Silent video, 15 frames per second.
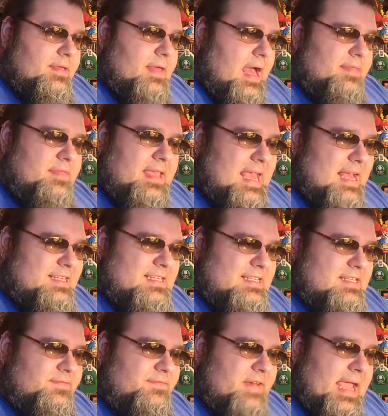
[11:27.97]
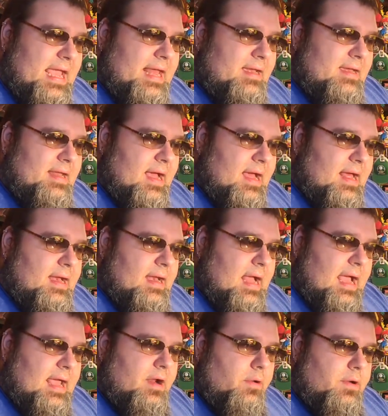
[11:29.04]
I guess it's fan done.
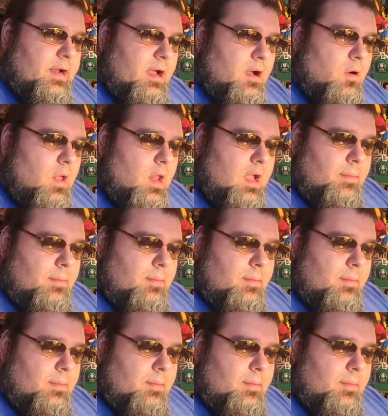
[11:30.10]
I don't know.